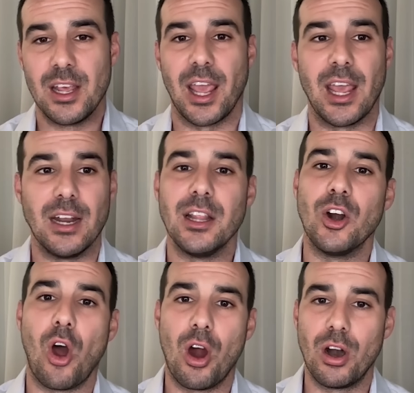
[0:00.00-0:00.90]
And
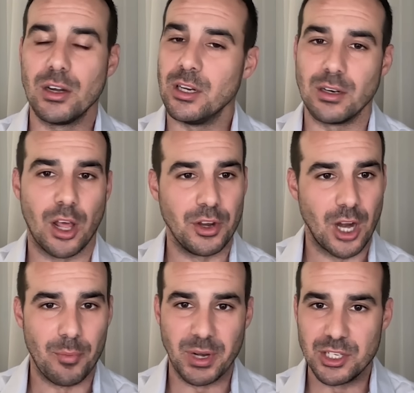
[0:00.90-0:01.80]
there are, other
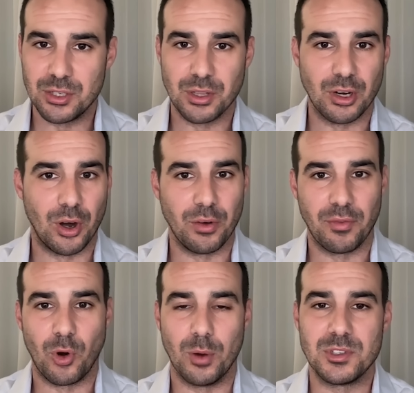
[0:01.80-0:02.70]
companies do their own
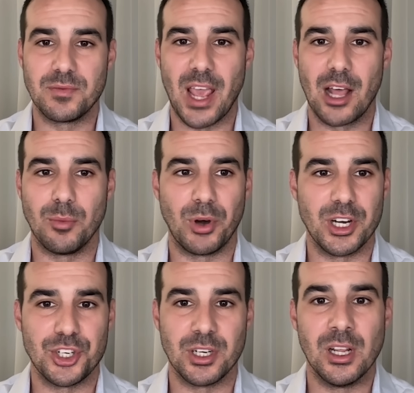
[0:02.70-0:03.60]
forms of
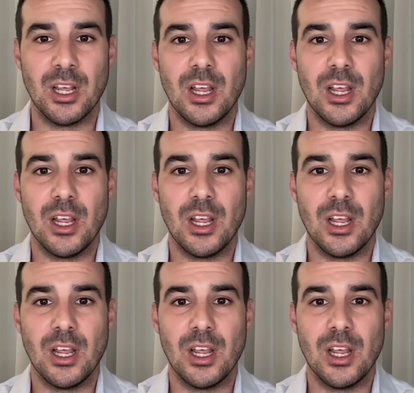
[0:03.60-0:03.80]
calibration.